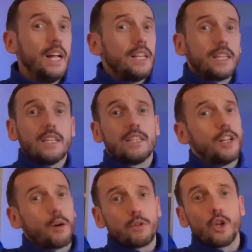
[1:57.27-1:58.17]
They
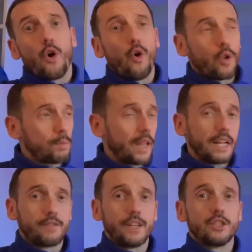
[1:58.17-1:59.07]
all played
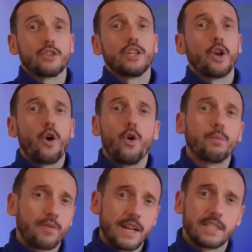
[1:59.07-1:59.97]
for each other, they all
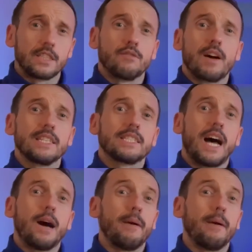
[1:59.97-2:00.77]
pressed at the right time.